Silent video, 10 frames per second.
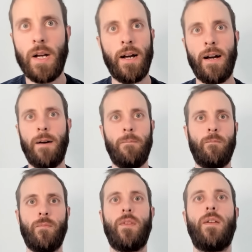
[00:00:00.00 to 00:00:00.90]

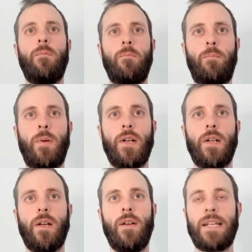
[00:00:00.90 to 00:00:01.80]

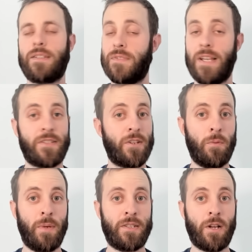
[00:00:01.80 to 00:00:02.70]
But as I've said
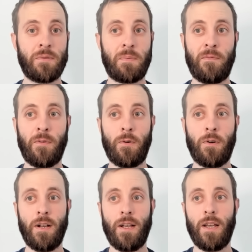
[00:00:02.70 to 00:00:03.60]
so many times before,